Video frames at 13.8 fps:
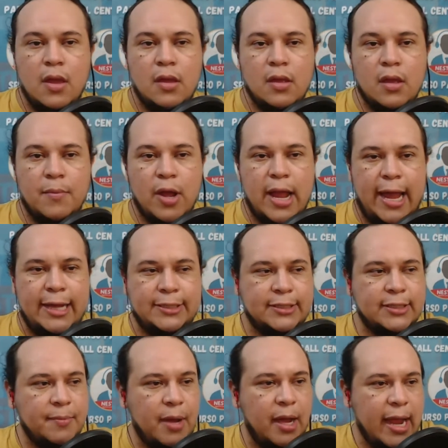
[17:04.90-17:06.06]
on, guys.
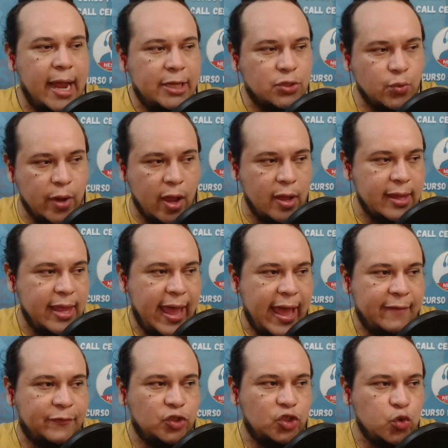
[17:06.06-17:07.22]
Come on, guys. We only
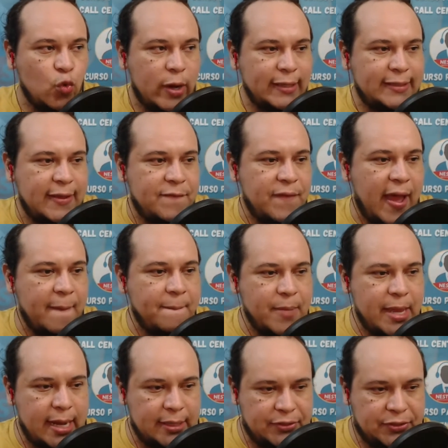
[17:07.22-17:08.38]
have 25
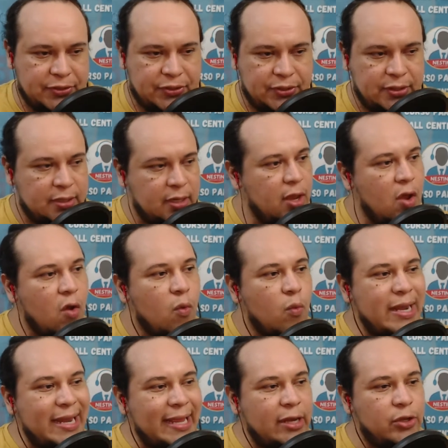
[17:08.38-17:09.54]
minutes. We
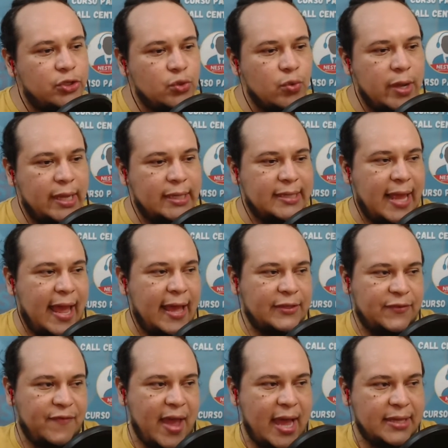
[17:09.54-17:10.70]
need to do it as
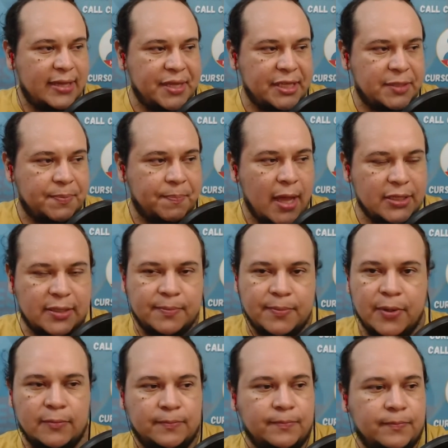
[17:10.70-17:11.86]
fast as
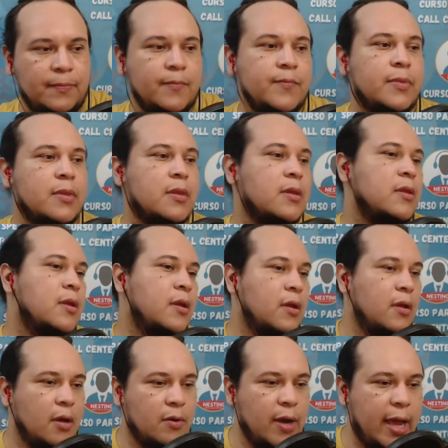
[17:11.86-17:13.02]
possible.
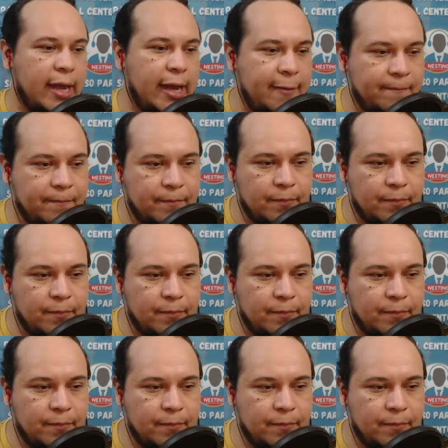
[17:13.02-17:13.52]
Alrighty.